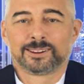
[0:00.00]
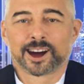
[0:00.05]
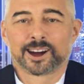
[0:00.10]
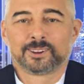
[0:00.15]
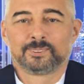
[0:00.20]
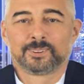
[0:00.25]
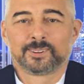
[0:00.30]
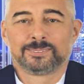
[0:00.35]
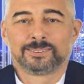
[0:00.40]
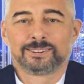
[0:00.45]

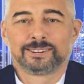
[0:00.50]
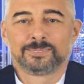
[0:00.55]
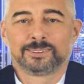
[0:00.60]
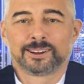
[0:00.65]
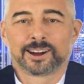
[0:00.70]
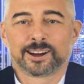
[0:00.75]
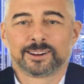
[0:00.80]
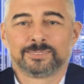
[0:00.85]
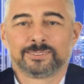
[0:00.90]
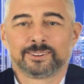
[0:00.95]
Oracles can
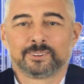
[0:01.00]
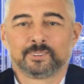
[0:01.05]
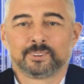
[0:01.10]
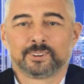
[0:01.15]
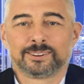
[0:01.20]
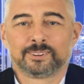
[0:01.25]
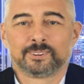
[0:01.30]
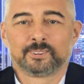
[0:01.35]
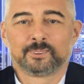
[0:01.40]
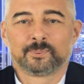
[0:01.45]
only
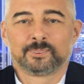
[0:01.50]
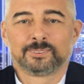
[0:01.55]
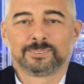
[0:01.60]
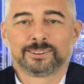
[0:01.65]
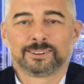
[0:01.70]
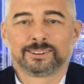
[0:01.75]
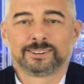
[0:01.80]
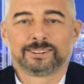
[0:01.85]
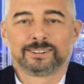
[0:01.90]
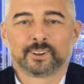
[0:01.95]
change the
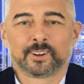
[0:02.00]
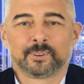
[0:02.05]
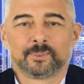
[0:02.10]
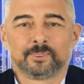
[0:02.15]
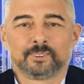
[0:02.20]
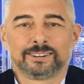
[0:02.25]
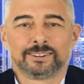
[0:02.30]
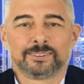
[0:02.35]
data source